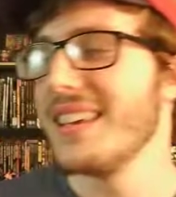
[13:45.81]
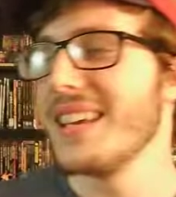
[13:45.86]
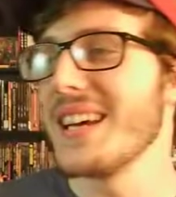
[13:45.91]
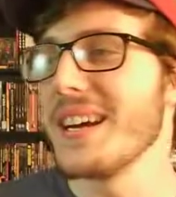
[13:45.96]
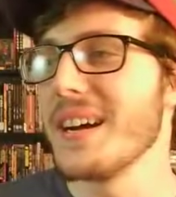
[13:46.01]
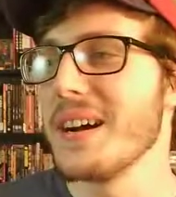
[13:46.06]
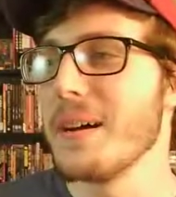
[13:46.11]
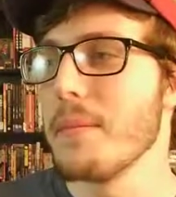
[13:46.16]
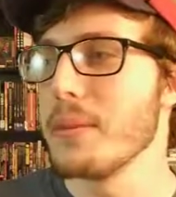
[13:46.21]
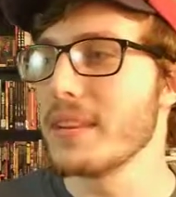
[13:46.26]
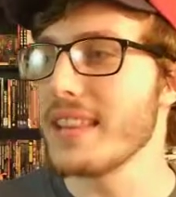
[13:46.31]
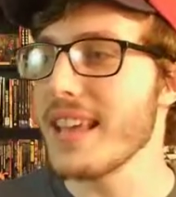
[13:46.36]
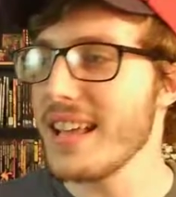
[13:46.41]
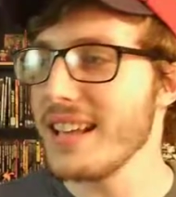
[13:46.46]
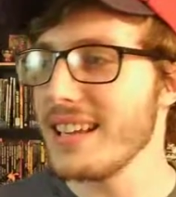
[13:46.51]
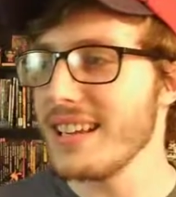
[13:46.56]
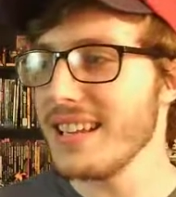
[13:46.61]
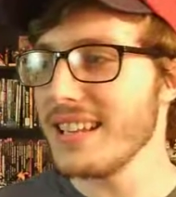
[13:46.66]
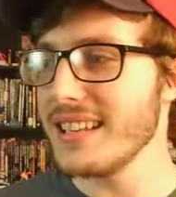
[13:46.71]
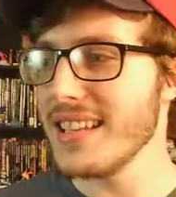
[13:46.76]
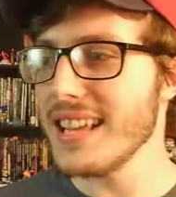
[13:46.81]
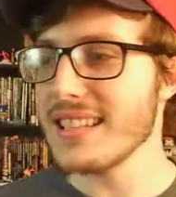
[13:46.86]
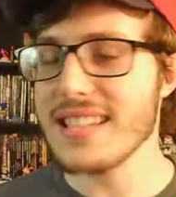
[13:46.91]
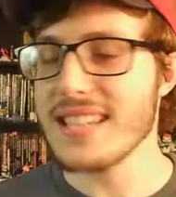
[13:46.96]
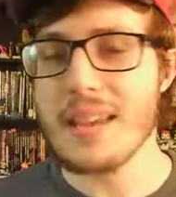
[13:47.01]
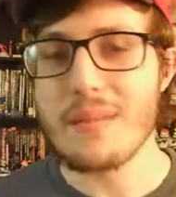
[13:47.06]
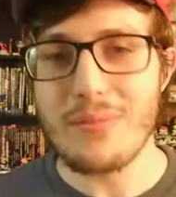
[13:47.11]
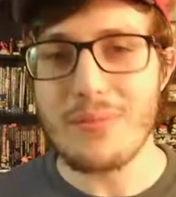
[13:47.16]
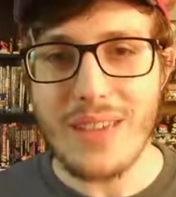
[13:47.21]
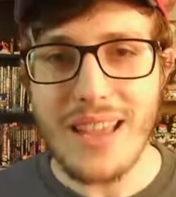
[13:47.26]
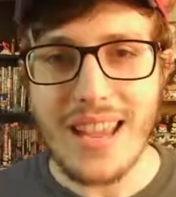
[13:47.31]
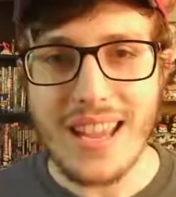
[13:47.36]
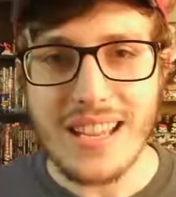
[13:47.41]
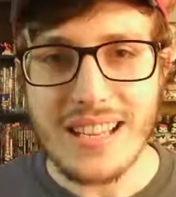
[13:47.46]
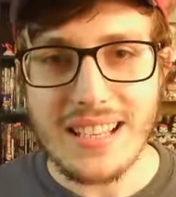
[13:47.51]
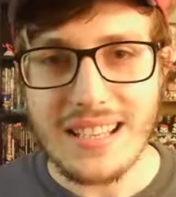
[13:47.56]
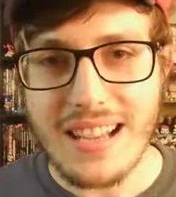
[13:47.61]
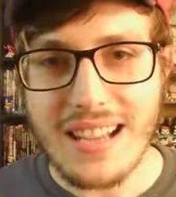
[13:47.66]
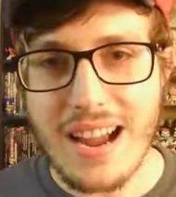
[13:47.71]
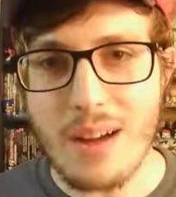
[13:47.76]
But then in that same
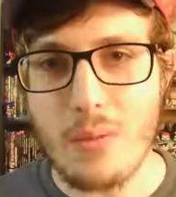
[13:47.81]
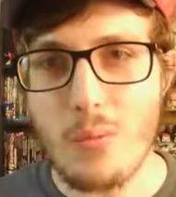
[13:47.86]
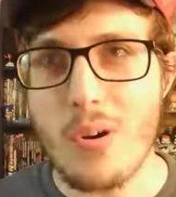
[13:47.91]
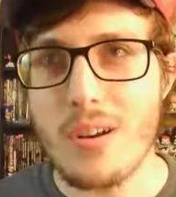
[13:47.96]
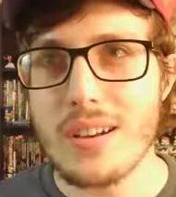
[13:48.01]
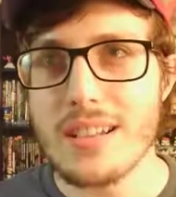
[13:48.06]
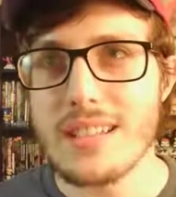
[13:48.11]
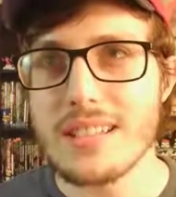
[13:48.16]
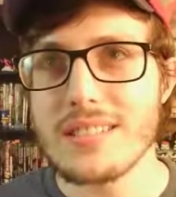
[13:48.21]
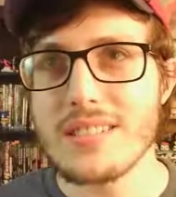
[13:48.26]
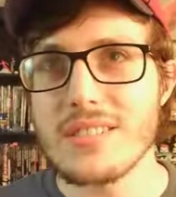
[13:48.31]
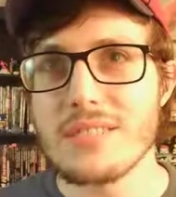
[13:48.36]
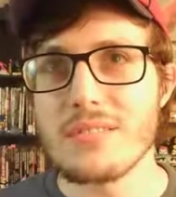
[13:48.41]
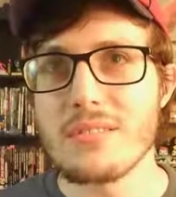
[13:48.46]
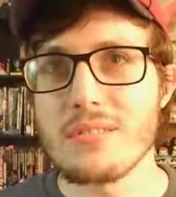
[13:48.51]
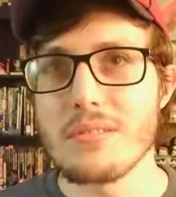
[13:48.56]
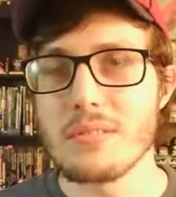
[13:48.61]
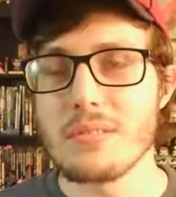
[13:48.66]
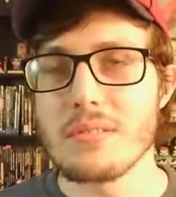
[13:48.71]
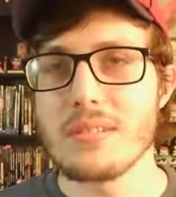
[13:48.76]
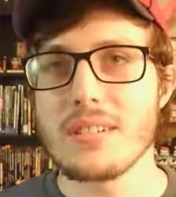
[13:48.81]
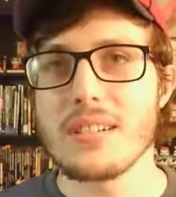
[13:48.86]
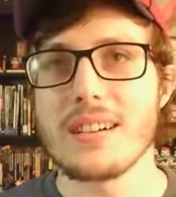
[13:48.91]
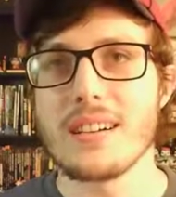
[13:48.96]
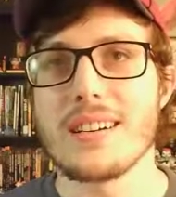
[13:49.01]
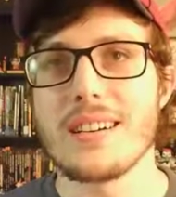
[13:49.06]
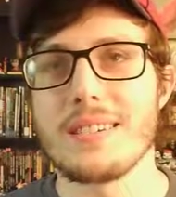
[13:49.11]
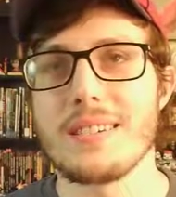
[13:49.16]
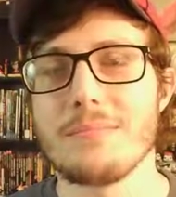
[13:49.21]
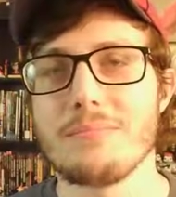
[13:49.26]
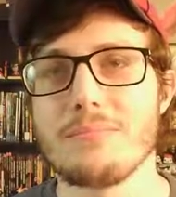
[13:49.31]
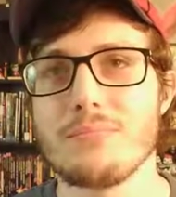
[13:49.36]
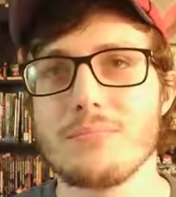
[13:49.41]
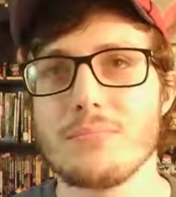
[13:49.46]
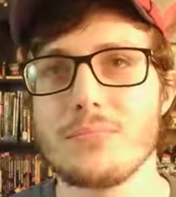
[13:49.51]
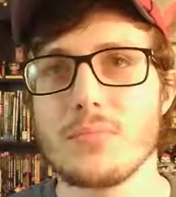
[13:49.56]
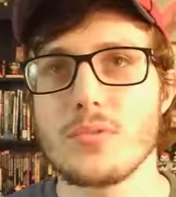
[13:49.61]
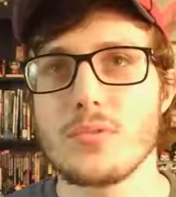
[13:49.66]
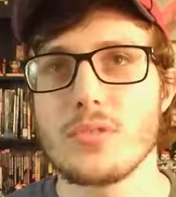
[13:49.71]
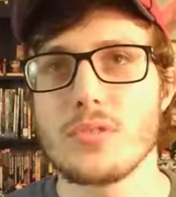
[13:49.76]
vein, I wanted to
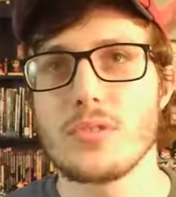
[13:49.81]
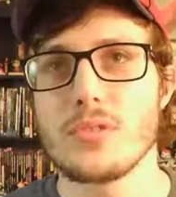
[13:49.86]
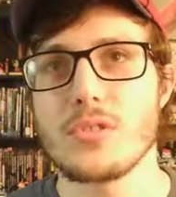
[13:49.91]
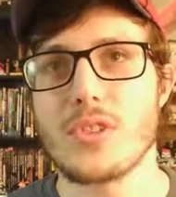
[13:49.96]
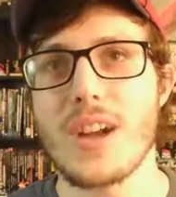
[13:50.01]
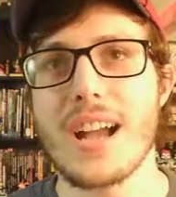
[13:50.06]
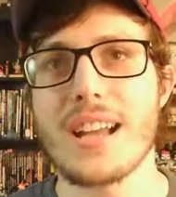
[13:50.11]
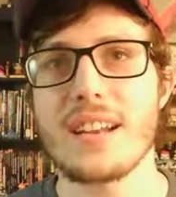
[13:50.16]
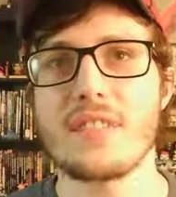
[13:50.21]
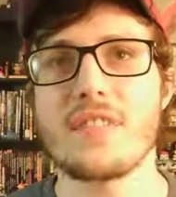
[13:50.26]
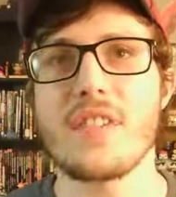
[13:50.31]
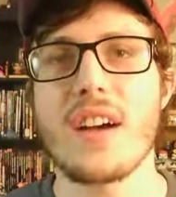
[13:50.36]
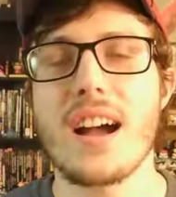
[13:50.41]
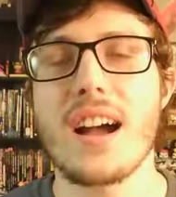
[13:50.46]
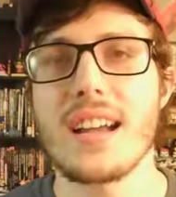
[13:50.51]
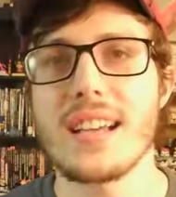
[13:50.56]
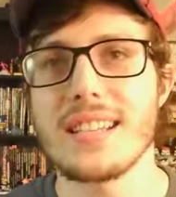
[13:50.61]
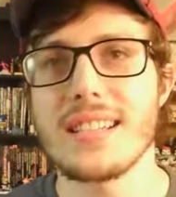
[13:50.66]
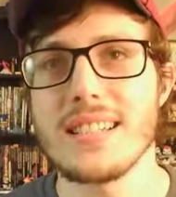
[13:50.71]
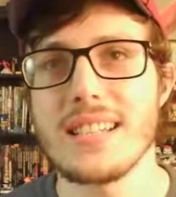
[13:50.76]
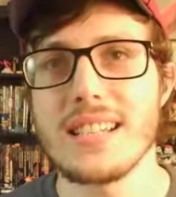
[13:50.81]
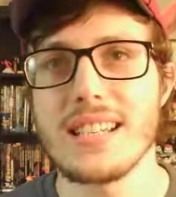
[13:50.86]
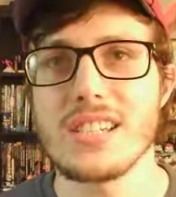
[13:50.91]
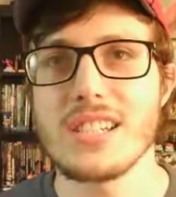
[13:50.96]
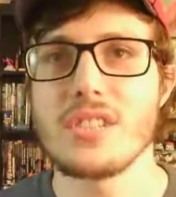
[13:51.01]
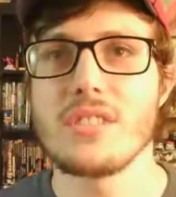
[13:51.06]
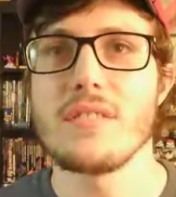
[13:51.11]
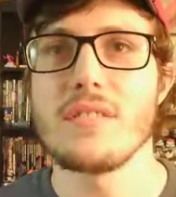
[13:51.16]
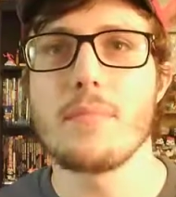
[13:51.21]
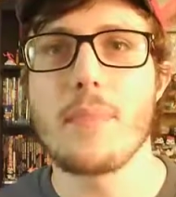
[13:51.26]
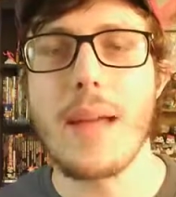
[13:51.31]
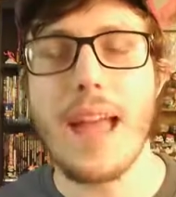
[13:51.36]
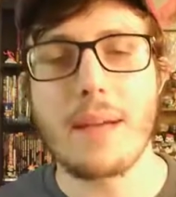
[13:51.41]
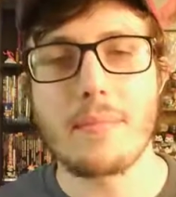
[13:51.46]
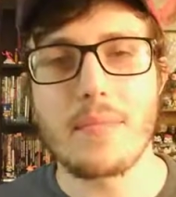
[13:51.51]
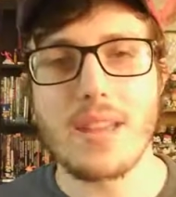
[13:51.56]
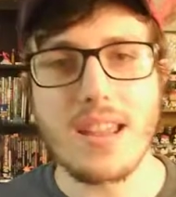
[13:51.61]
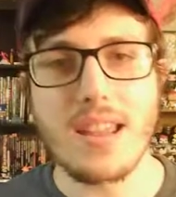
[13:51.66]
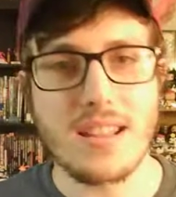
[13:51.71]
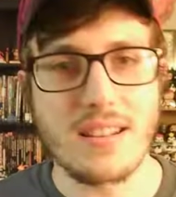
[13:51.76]
try to find an issue of
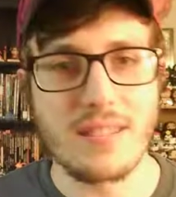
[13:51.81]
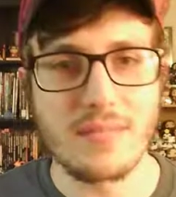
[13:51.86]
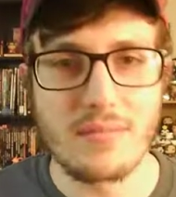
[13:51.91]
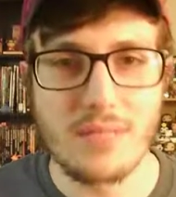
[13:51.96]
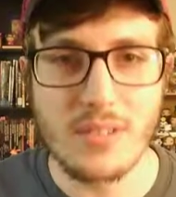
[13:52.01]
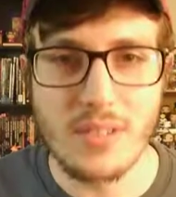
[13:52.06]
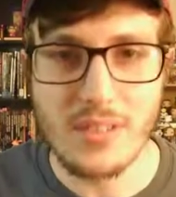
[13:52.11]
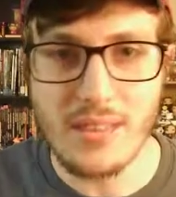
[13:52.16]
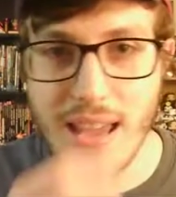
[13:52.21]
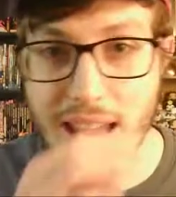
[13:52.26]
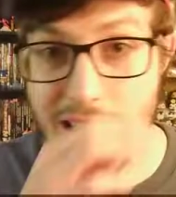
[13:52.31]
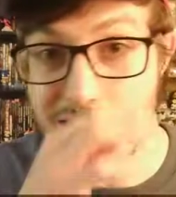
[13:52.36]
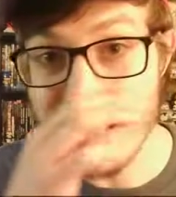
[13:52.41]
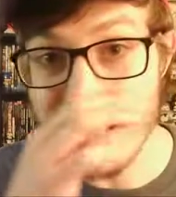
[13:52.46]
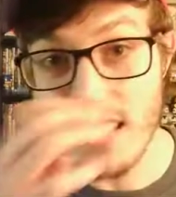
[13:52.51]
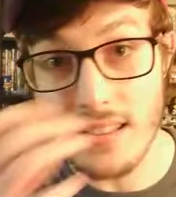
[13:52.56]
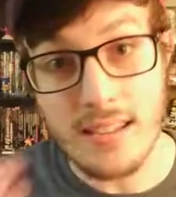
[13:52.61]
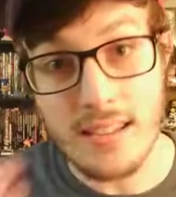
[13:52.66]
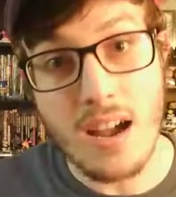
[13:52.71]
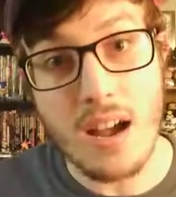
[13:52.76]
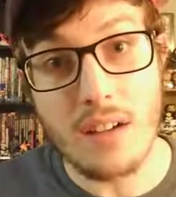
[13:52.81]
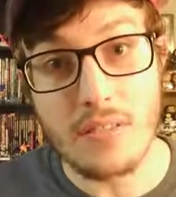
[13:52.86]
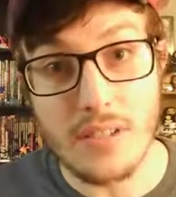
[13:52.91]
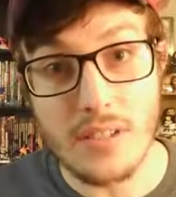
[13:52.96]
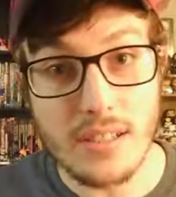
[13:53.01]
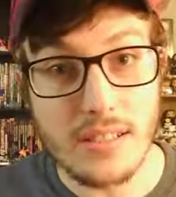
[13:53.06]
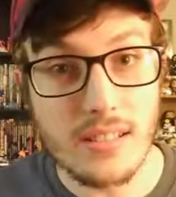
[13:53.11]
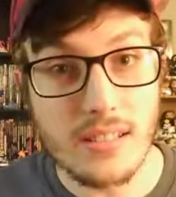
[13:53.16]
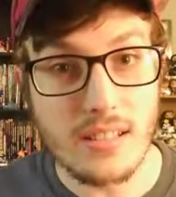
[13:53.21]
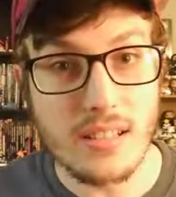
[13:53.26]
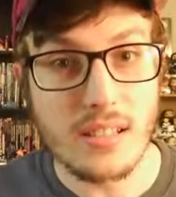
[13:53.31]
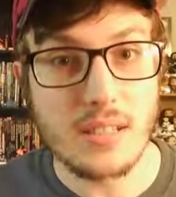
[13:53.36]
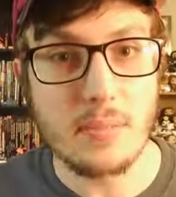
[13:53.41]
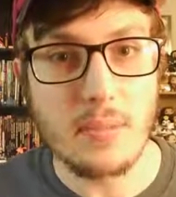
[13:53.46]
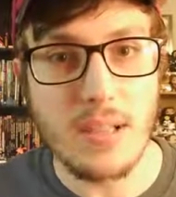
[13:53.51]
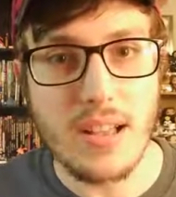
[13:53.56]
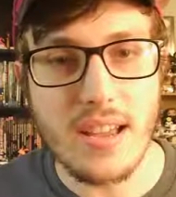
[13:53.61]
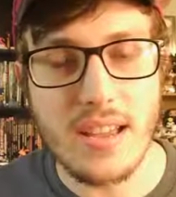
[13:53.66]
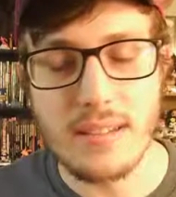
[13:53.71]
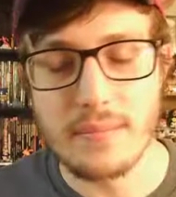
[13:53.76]
Batman with Ace on the cover to
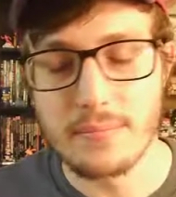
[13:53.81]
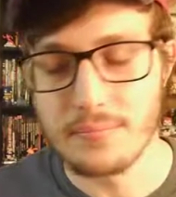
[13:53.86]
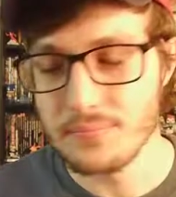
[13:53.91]
display.